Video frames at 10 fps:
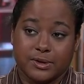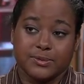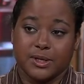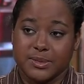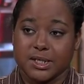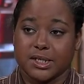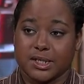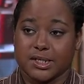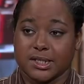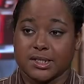them to get
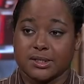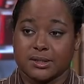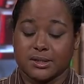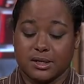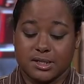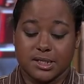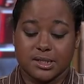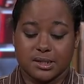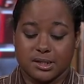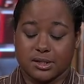
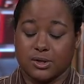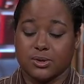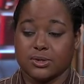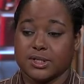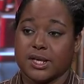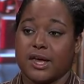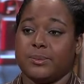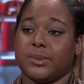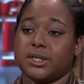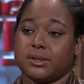assistance, according to Ed
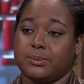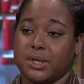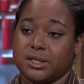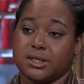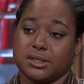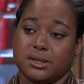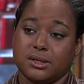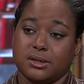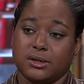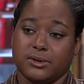Mullins,
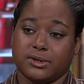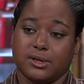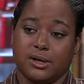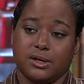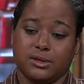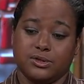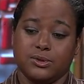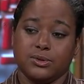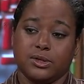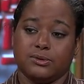the, the
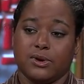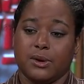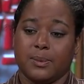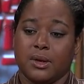union rep.